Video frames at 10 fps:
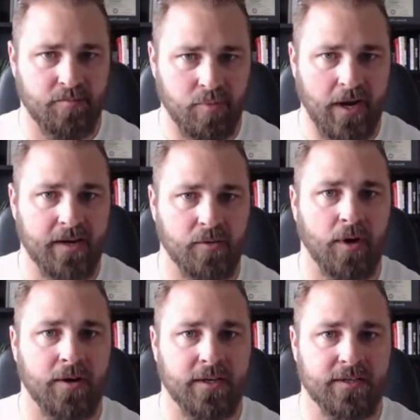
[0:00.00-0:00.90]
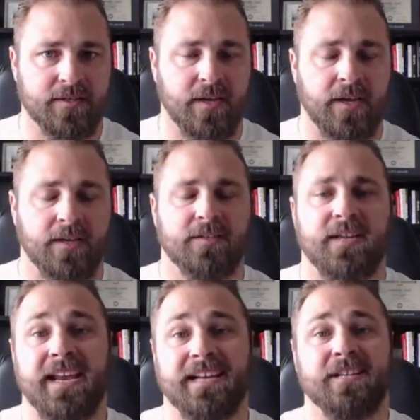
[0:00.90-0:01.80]
brand awareness and
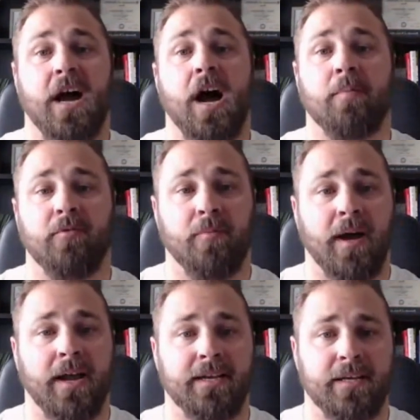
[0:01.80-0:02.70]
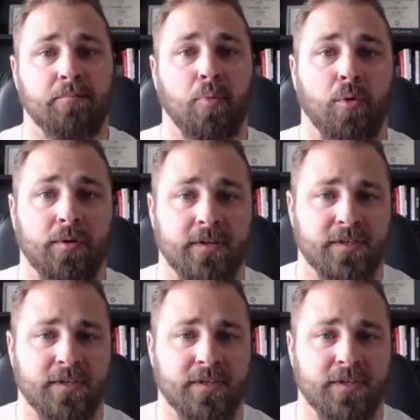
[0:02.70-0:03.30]
staying top of mind important,